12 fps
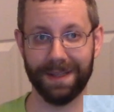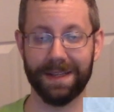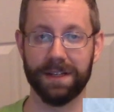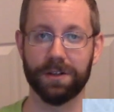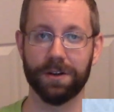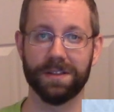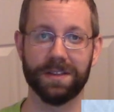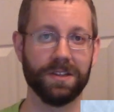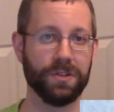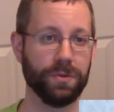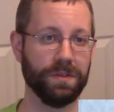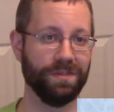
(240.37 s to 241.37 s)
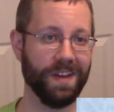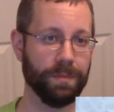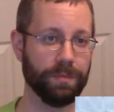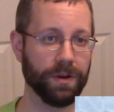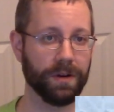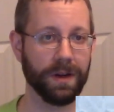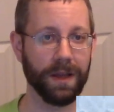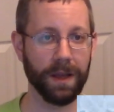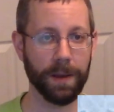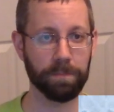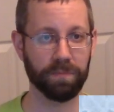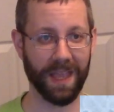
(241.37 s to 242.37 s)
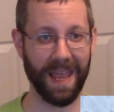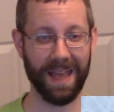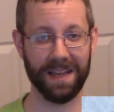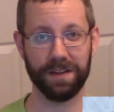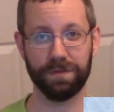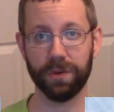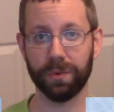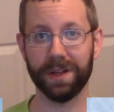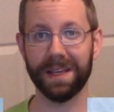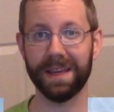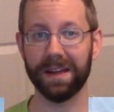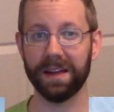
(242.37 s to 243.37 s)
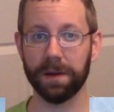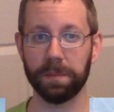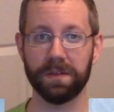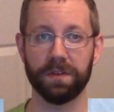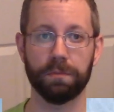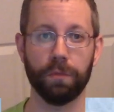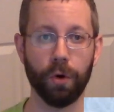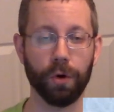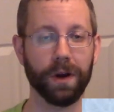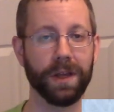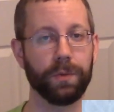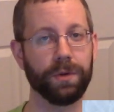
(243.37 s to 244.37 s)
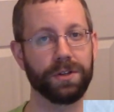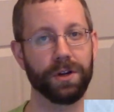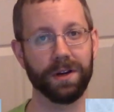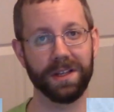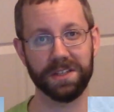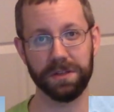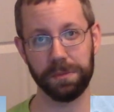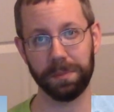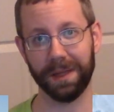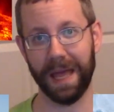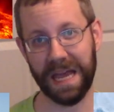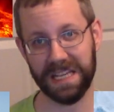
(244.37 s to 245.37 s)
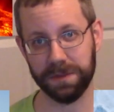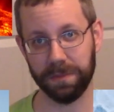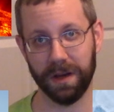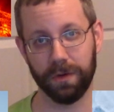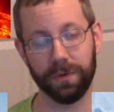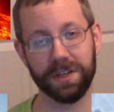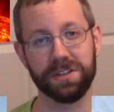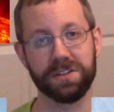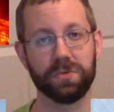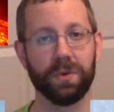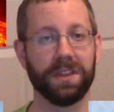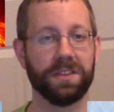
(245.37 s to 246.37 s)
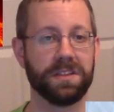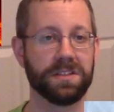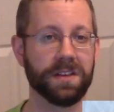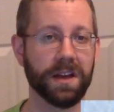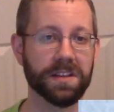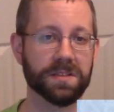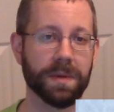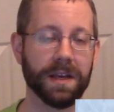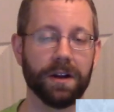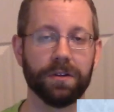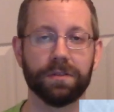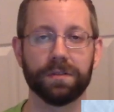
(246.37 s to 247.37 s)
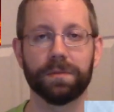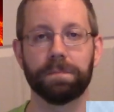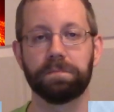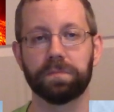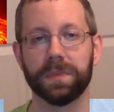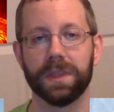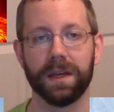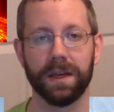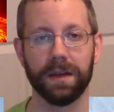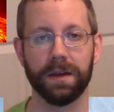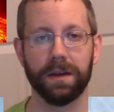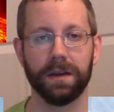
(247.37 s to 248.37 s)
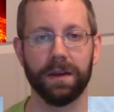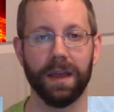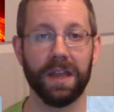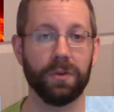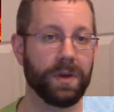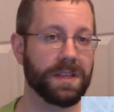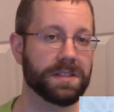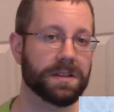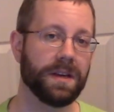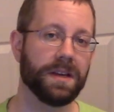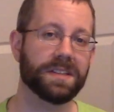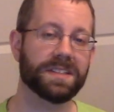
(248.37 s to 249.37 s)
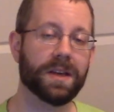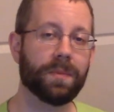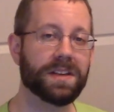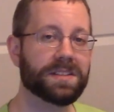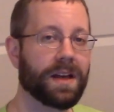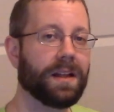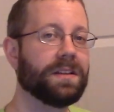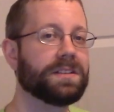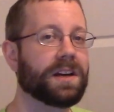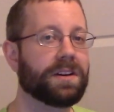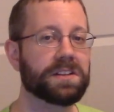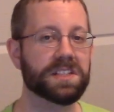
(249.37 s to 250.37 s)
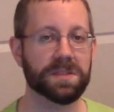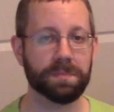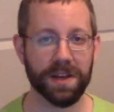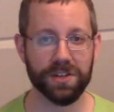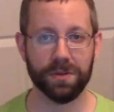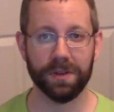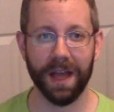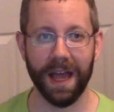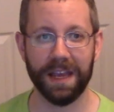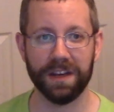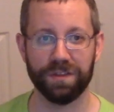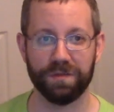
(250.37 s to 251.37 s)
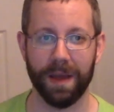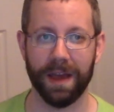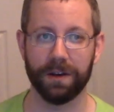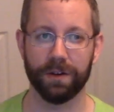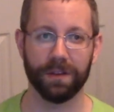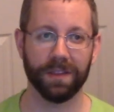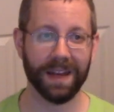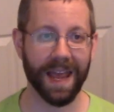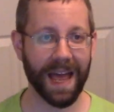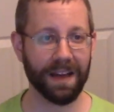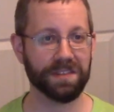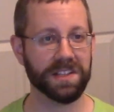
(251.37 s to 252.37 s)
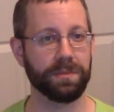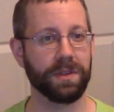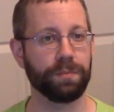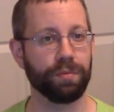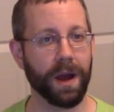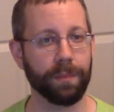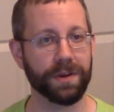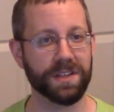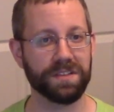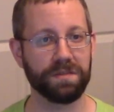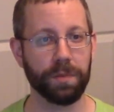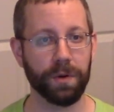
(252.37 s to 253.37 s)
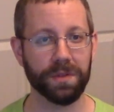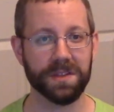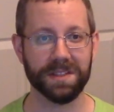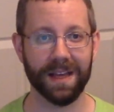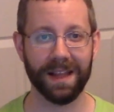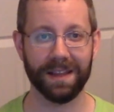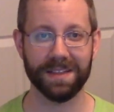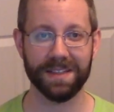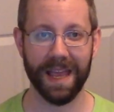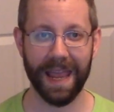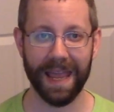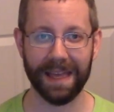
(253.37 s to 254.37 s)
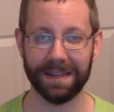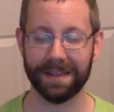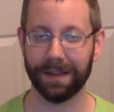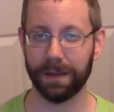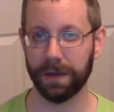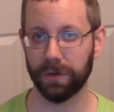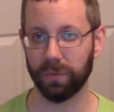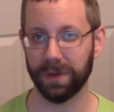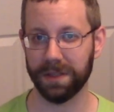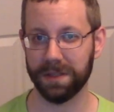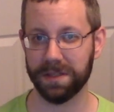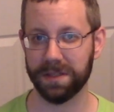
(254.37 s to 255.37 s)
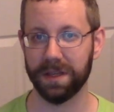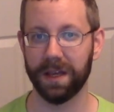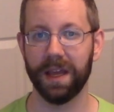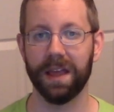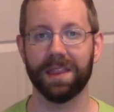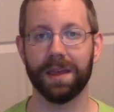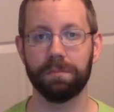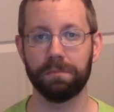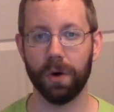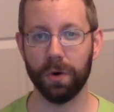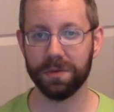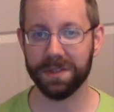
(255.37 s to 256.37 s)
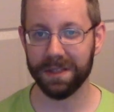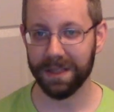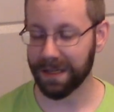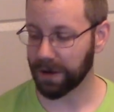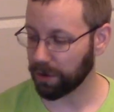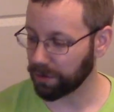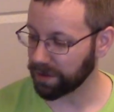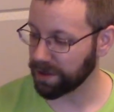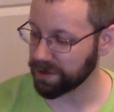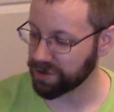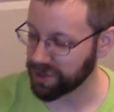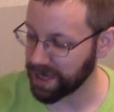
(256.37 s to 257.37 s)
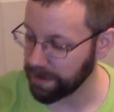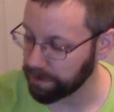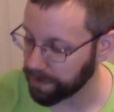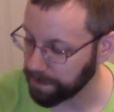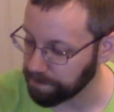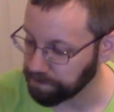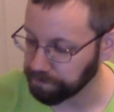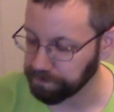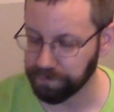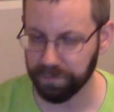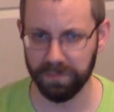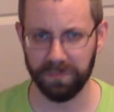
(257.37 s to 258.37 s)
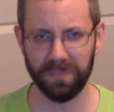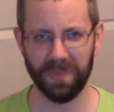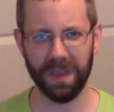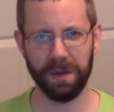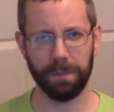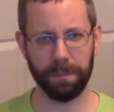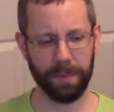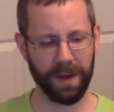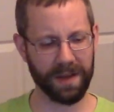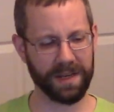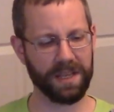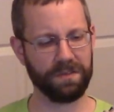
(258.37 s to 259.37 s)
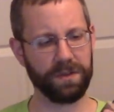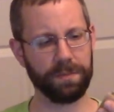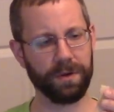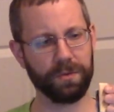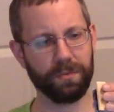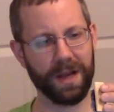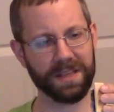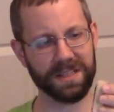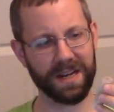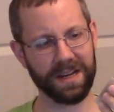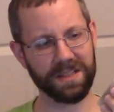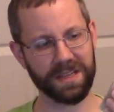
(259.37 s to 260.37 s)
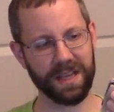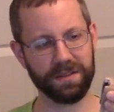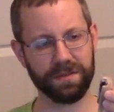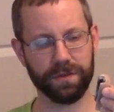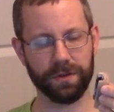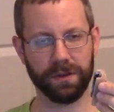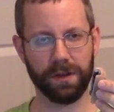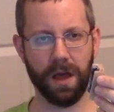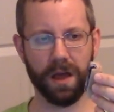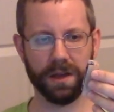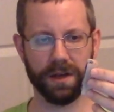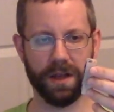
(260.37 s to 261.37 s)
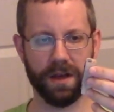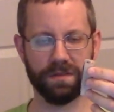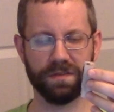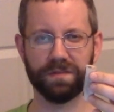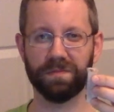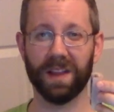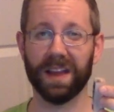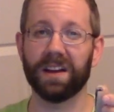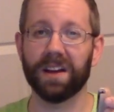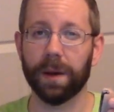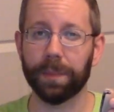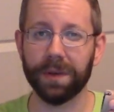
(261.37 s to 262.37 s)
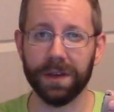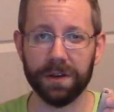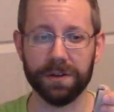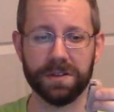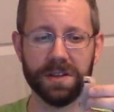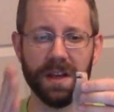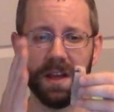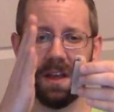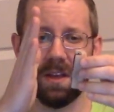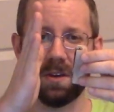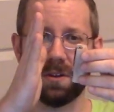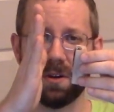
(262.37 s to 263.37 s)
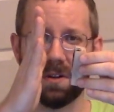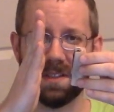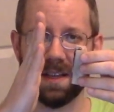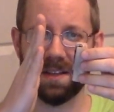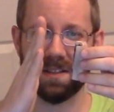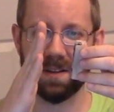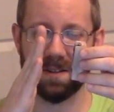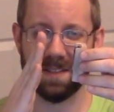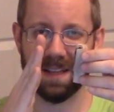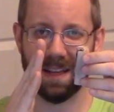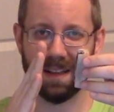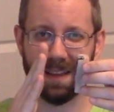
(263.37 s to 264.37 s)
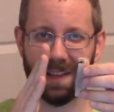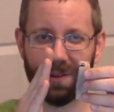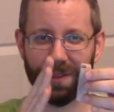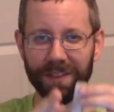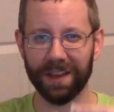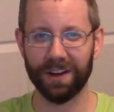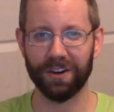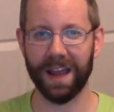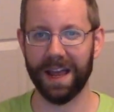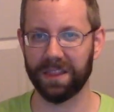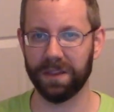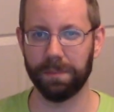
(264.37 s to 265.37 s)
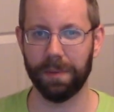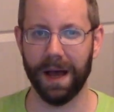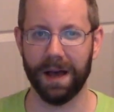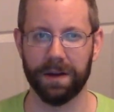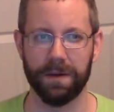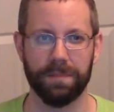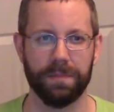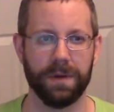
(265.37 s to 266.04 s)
it, it turns into a vapor. And if you were to heat it up even more, it would turn into plasma, which is what the sun is made out of. Anyways, semi-solids are a special kind of matter that have some of the properties of both solids and liquids. They mostly hold their shape, but if you put rosin on its end for long enough, like a couple years, you'll notice that it starts to get a little thicker at the bottom.